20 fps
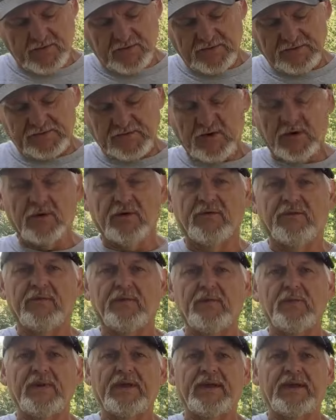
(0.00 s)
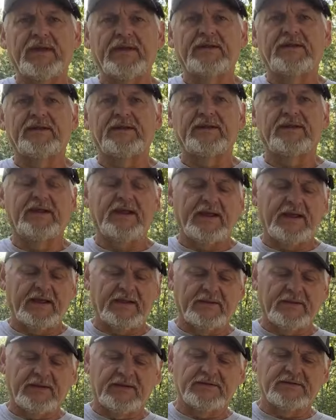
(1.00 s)
was hard for me to
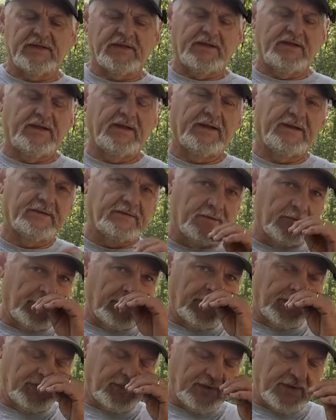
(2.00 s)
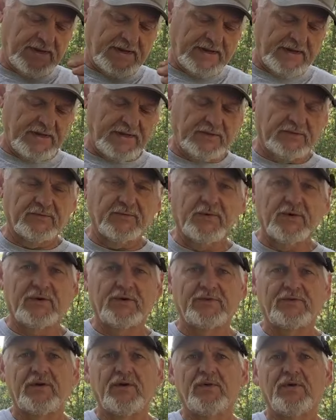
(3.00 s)
take these cuttings on this plant because we
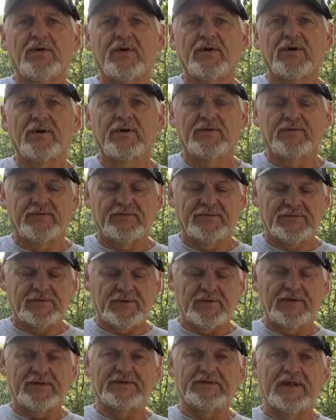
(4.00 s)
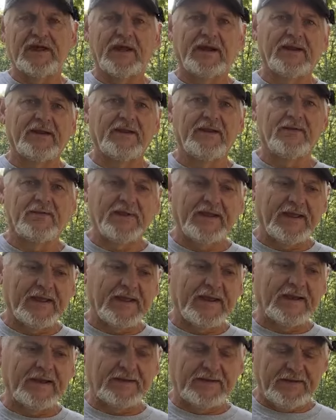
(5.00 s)
worked so hard and so excited that we
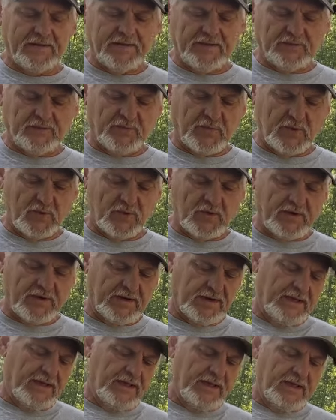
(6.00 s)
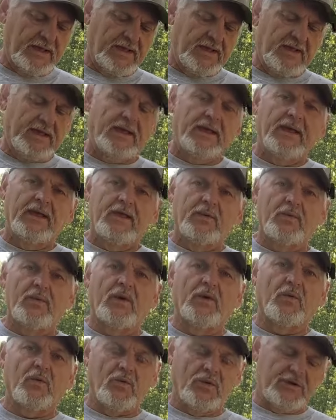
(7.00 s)
got it to this point.
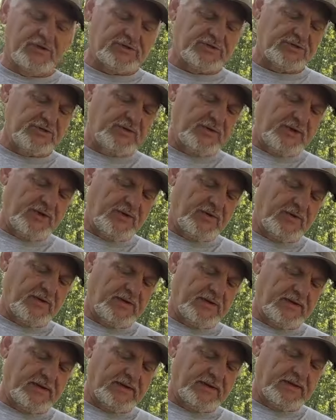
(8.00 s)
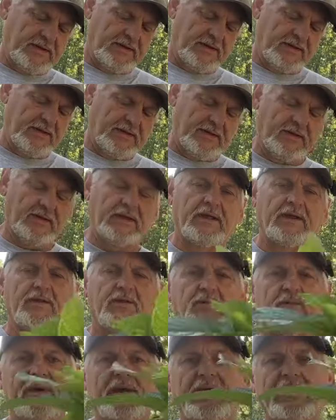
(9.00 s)
But once you do it and
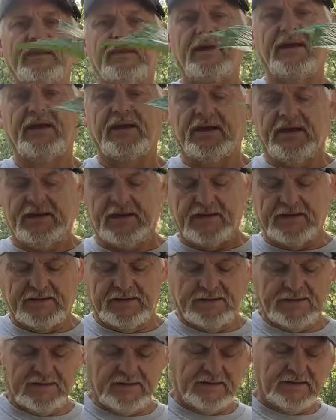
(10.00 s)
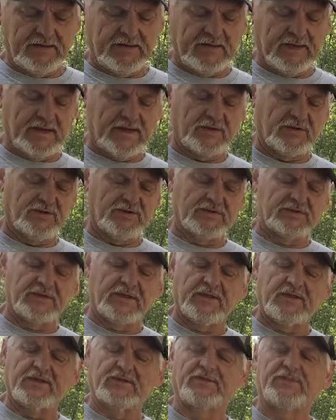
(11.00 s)
you make that cutting and you
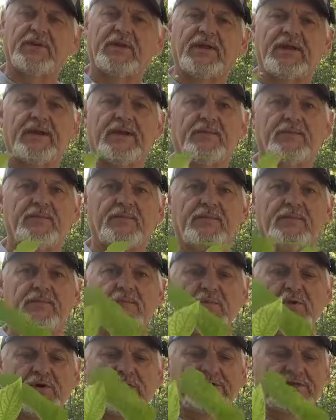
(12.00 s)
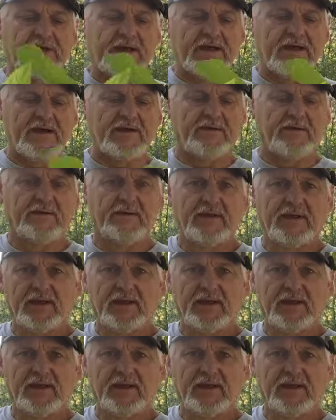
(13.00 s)
see this plant bush out